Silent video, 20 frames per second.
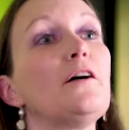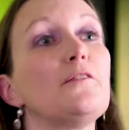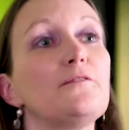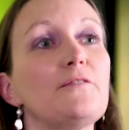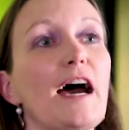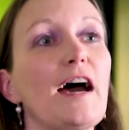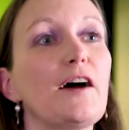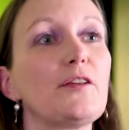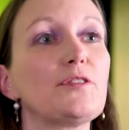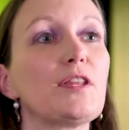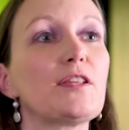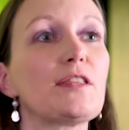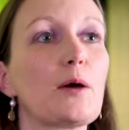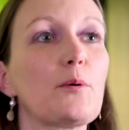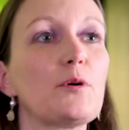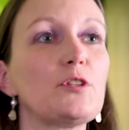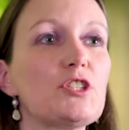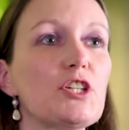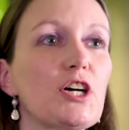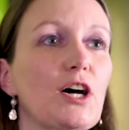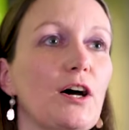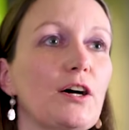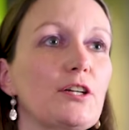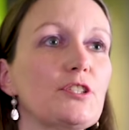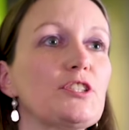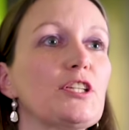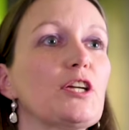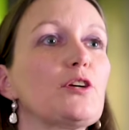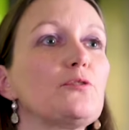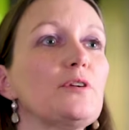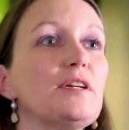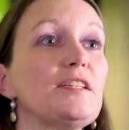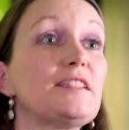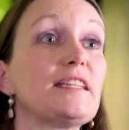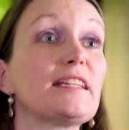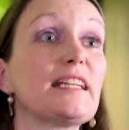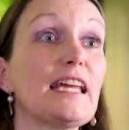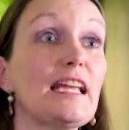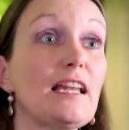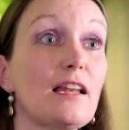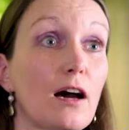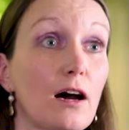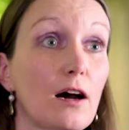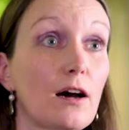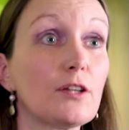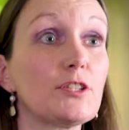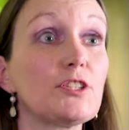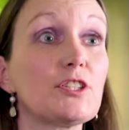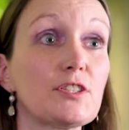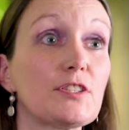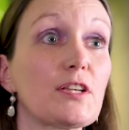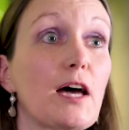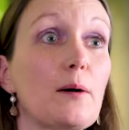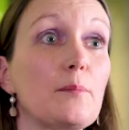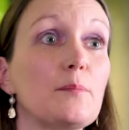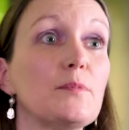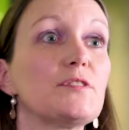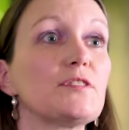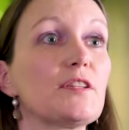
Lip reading: found that they were charged increasingly large sums